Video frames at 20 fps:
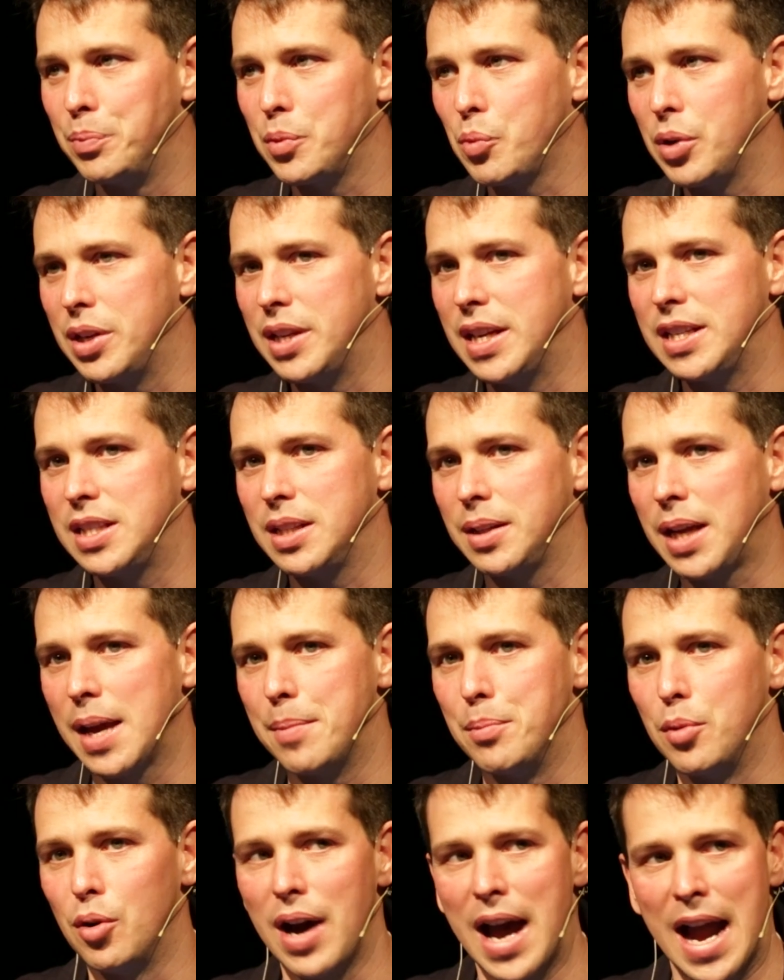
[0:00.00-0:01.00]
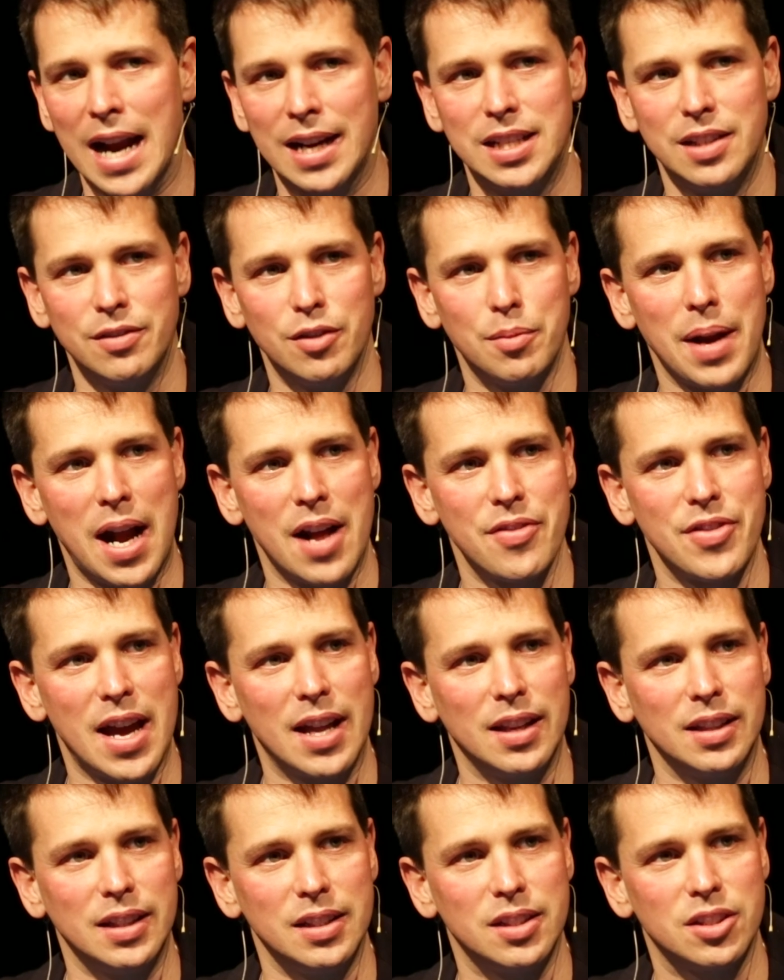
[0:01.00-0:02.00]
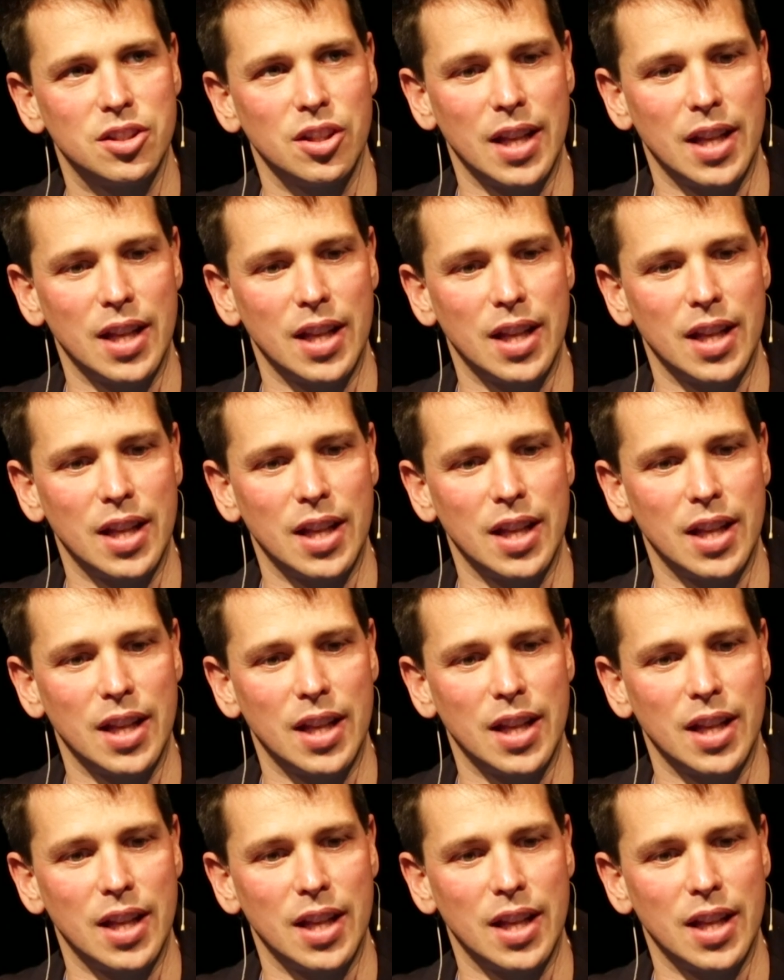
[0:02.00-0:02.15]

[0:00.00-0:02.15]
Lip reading: We need to get more active about that list,